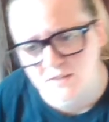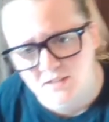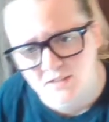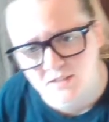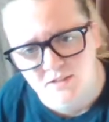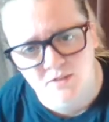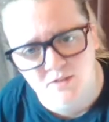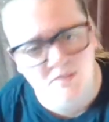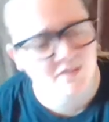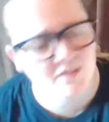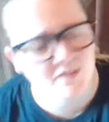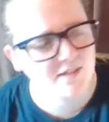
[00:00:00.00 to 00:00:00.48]
Like,
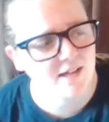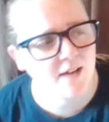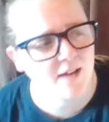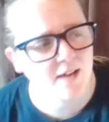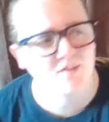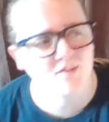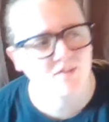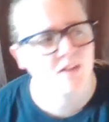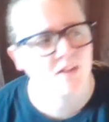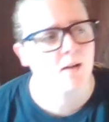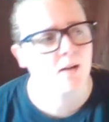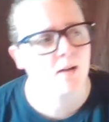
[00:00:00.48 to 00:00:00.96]
did this have
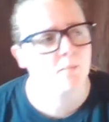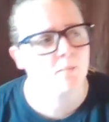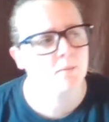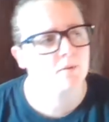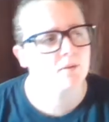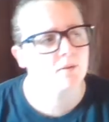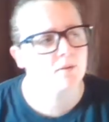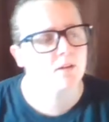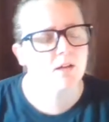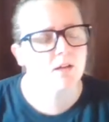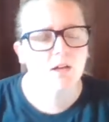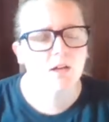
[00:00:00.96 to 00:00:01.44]
to
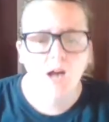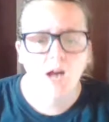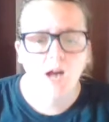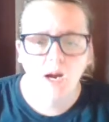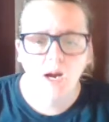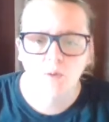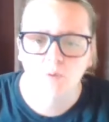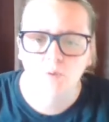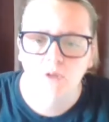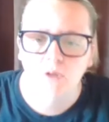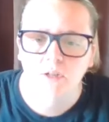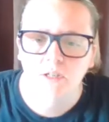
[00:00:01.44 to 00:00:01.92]
happen? I
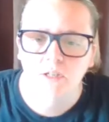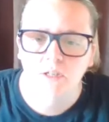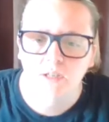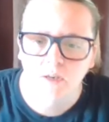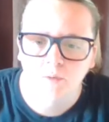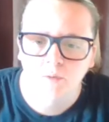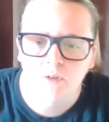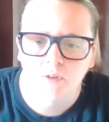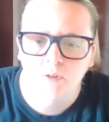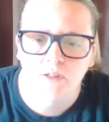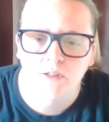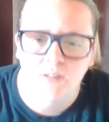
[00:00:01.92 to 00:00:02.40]
really
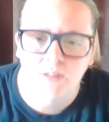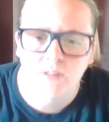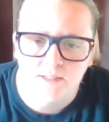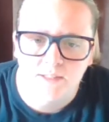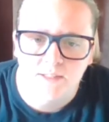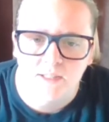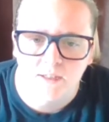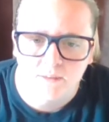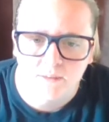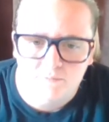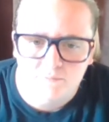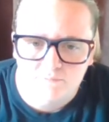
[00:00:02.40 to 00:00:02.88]
like
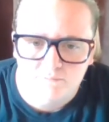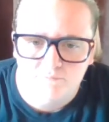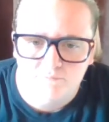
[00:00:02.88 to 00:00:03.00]
that.